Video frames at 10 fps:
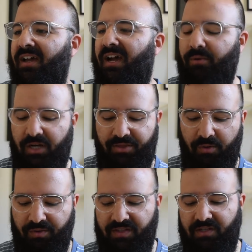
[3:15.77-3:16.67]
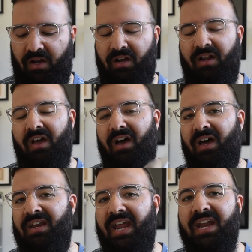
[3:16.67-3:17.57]
We're gonna throw this on
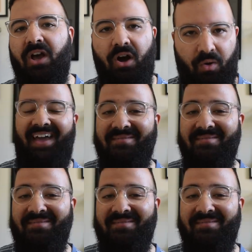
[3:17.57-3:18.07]
a NATO.